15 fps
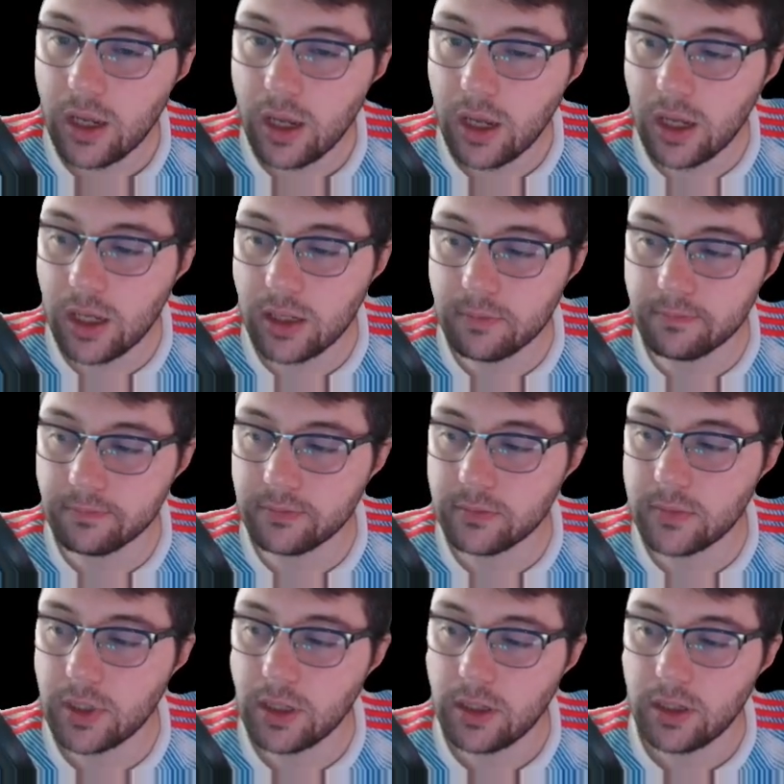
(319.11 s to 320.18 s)
Um,
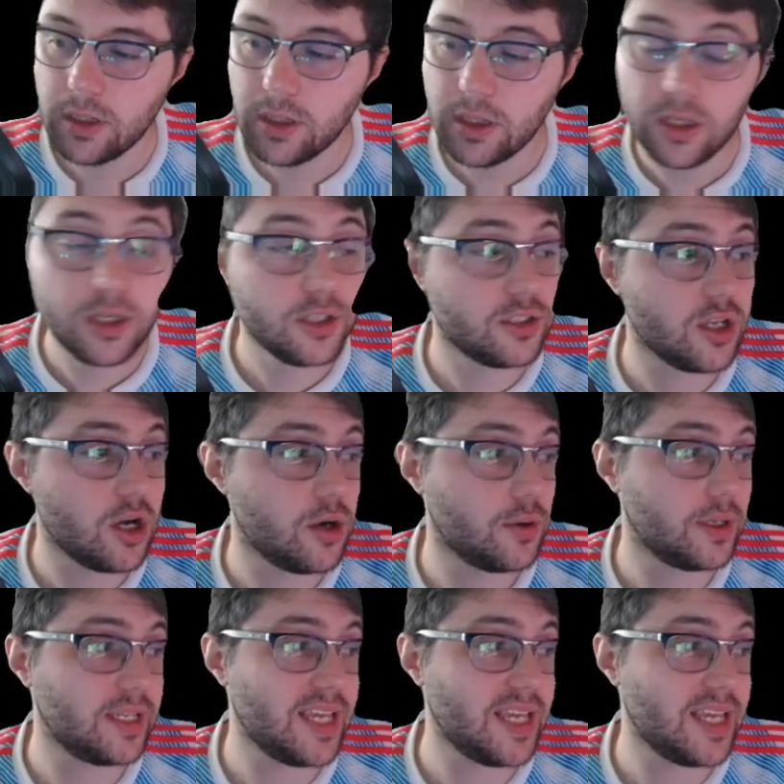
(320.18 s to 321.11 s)
so,